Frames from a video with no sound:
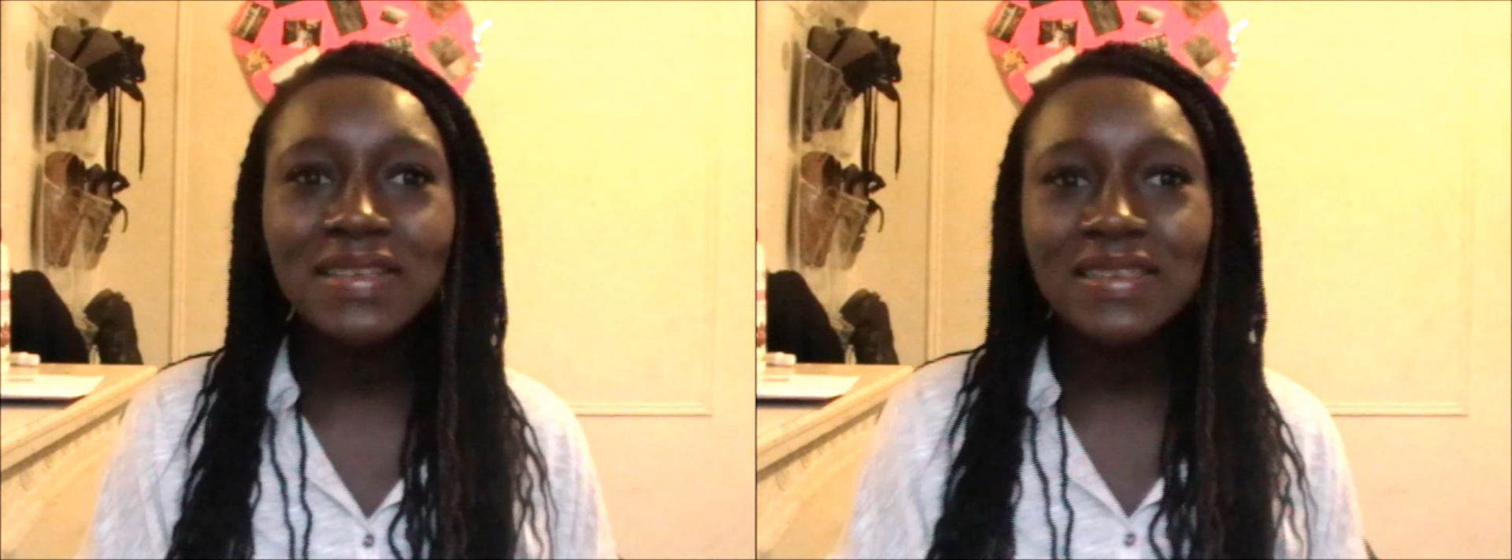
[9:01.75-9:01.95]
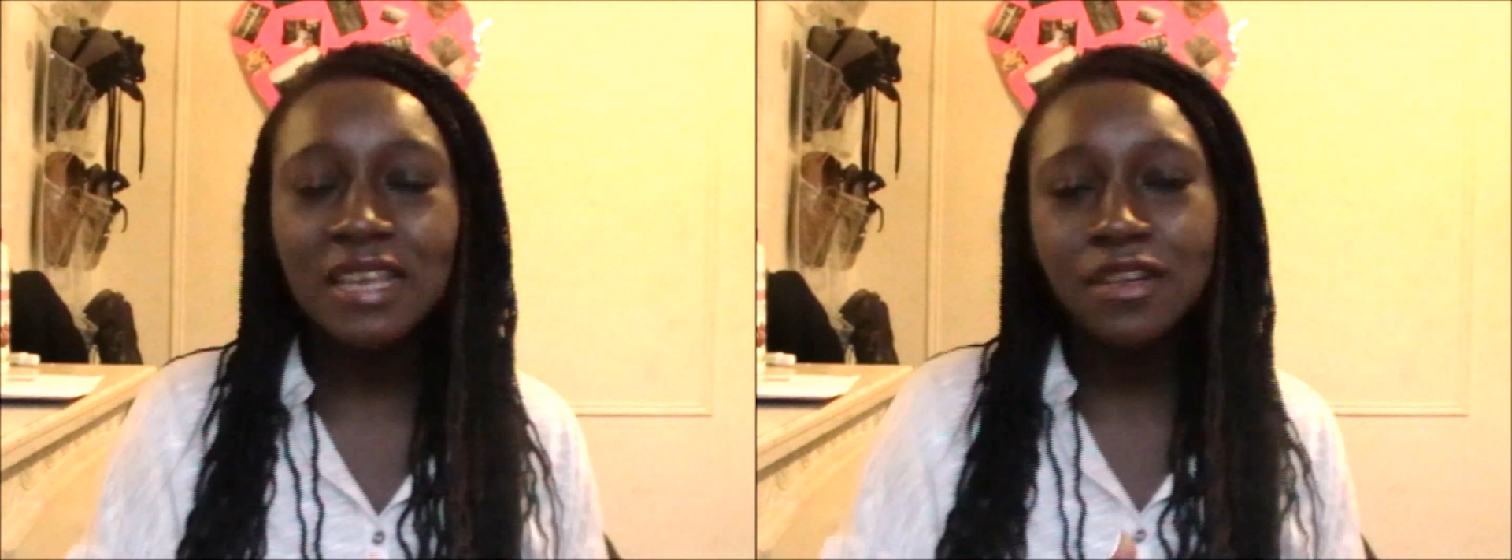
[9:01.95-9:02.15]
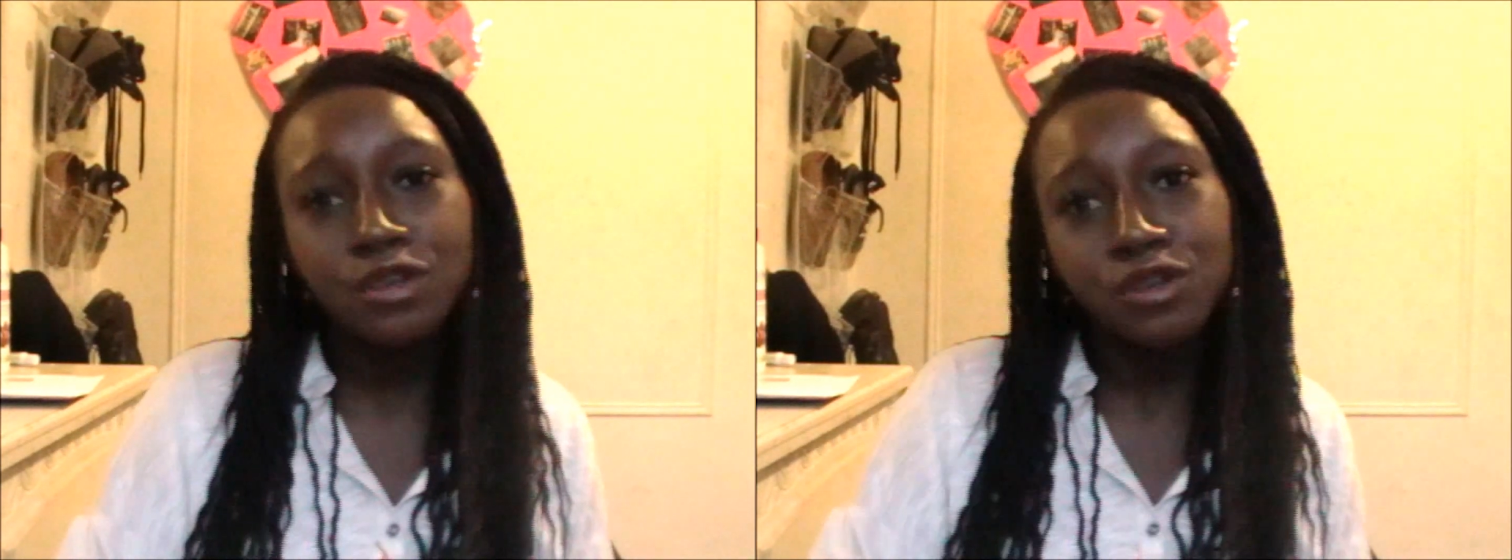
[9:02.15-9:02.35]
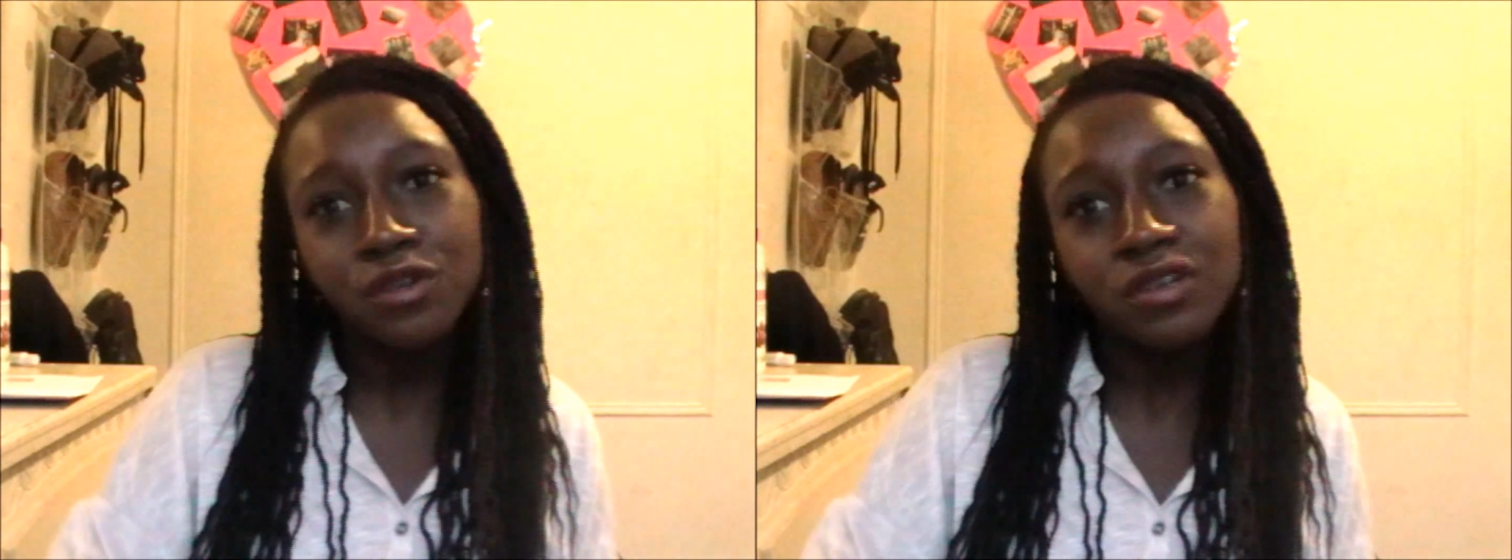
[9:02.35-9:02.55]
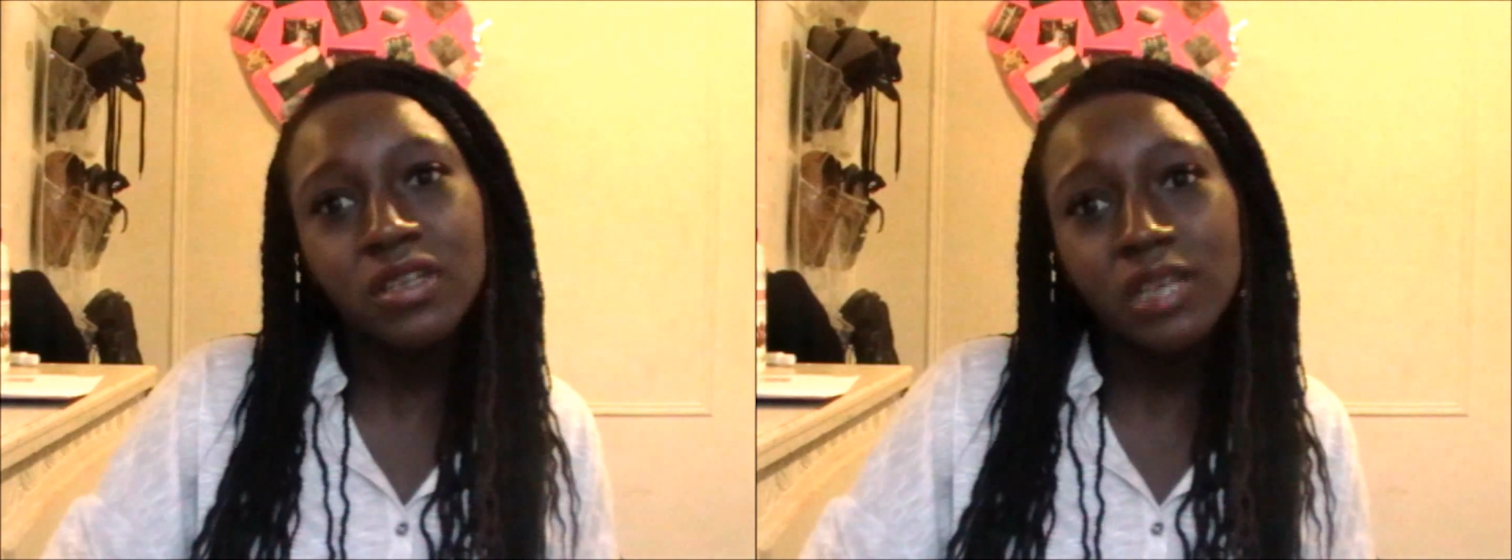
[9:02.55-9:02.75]
center
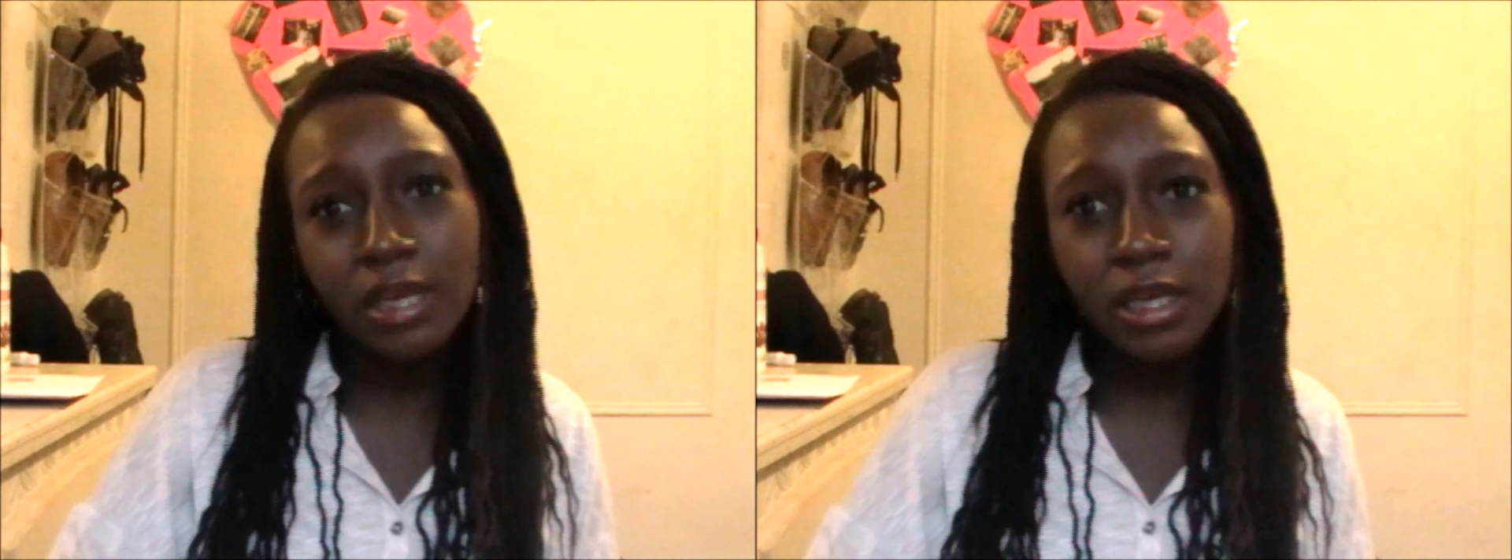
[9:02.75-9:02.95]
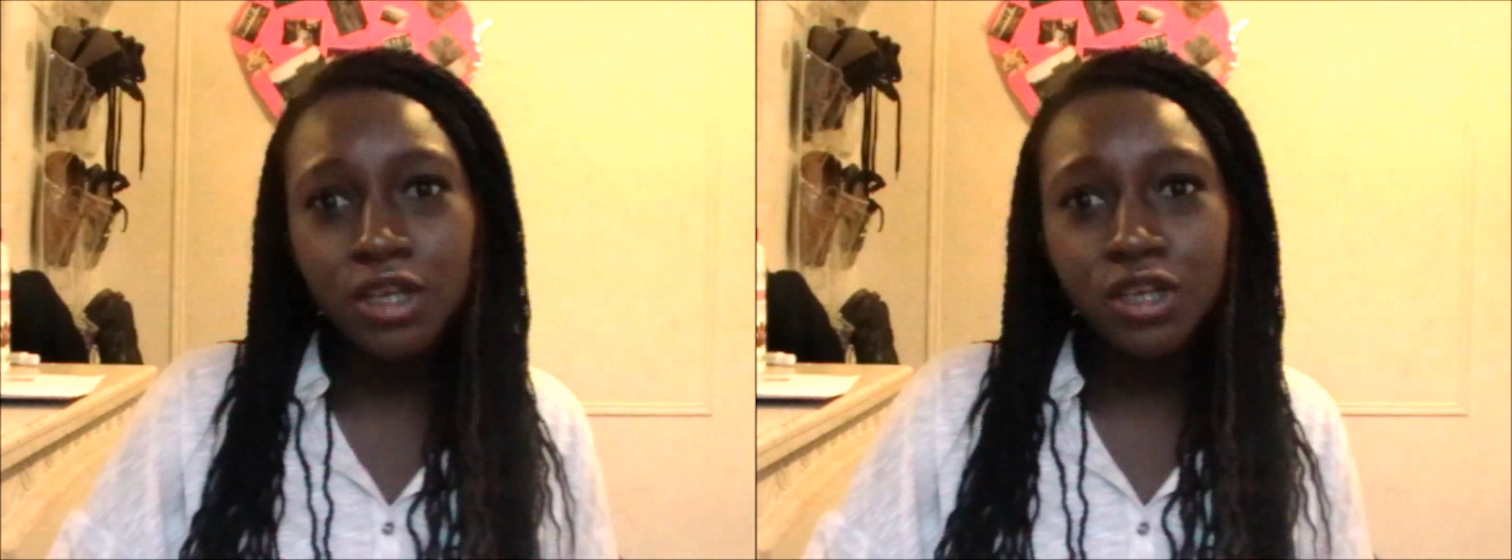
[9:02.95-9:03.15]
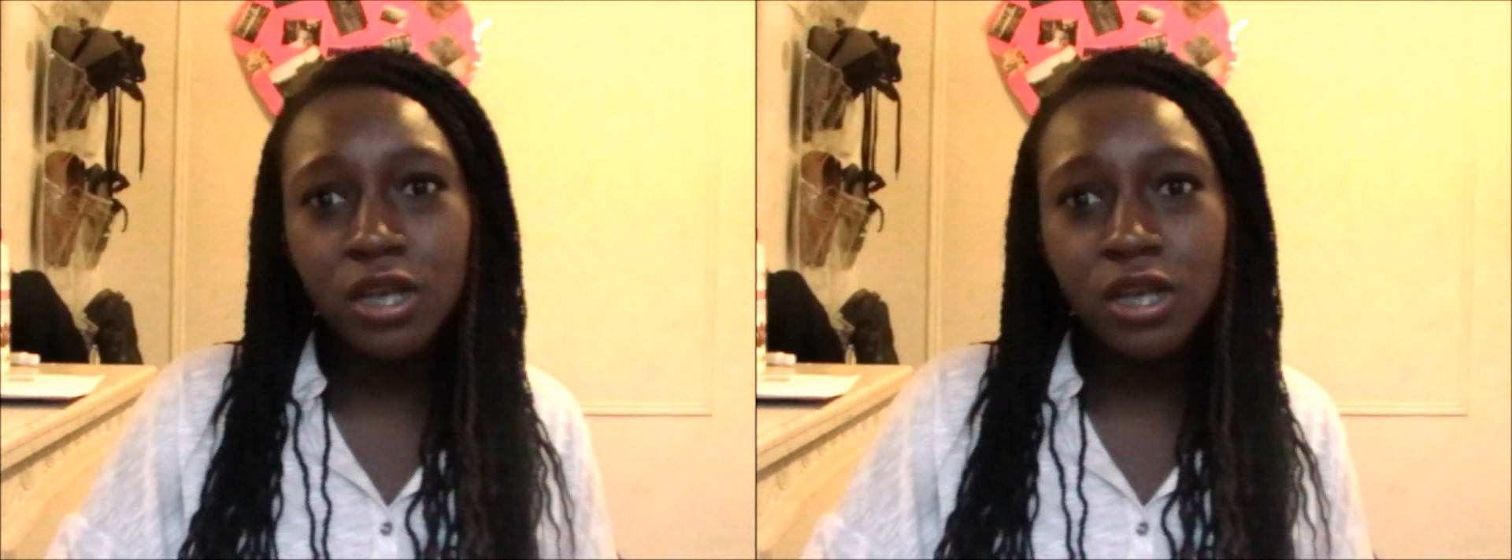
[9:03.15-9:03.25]
stage